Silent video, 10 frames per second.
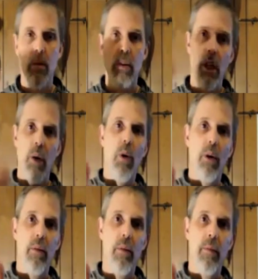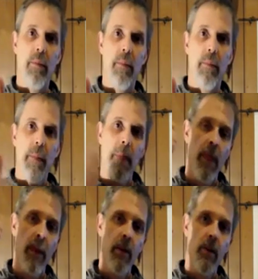Anyway,
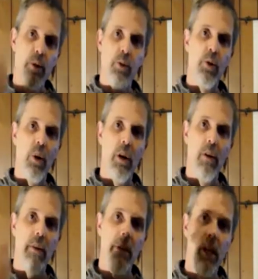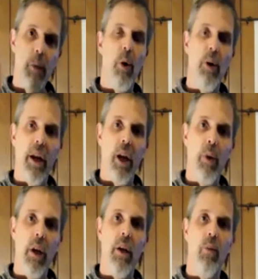shoot straight, keep on
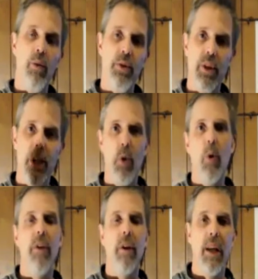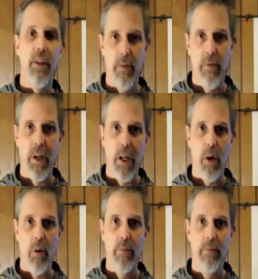aiming, and we'll see you on the next video.